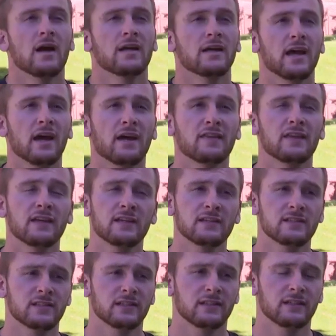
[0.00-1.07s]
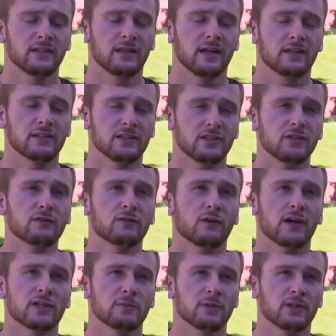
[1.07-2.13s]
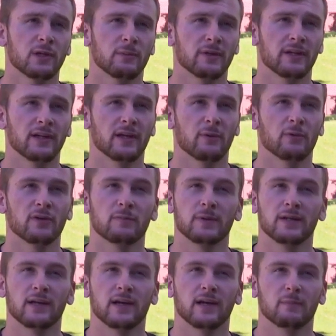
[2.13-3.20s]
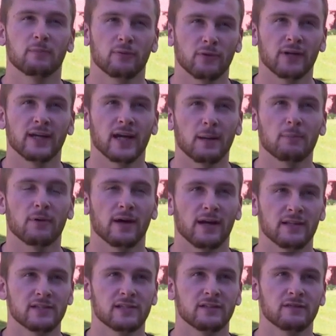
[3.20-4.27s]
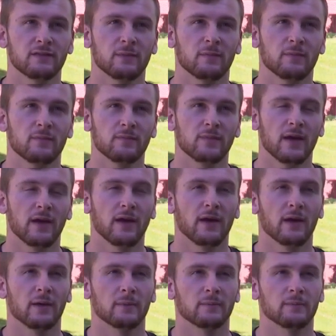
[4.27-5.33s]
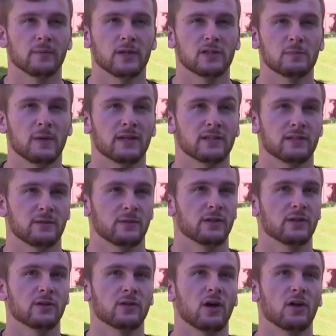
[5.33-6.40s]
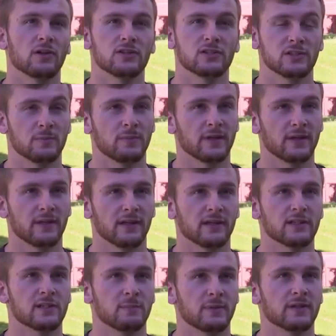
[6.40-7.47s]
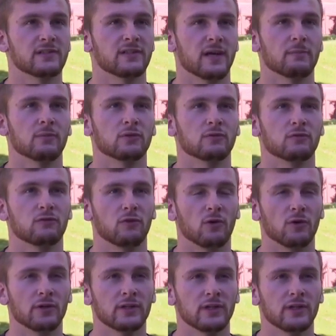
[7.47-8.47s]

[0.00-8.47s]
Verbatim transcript: Yeah, I think as a, as a new freshman coming in, I would have been pretty apprehensive. Um, um especially, you know, college is a big thing. It's a big step moving forward.